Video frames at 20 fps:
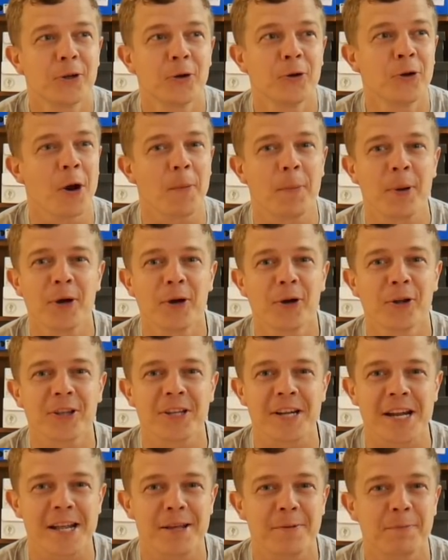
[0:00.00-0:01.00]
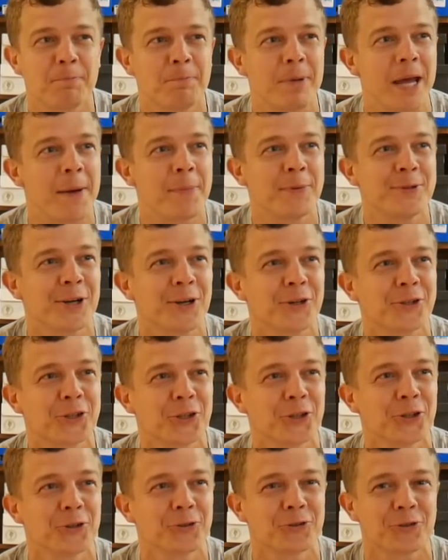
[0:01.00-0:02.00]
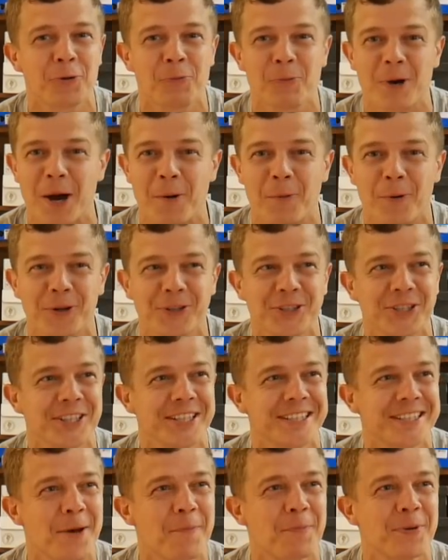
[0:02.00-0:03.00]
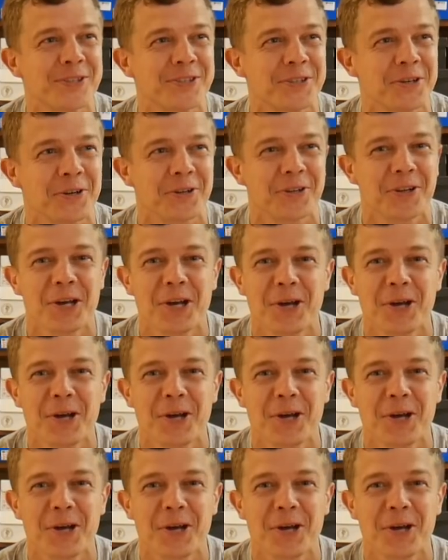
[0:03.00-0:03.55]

do not be holding any babies or children while watching this episode.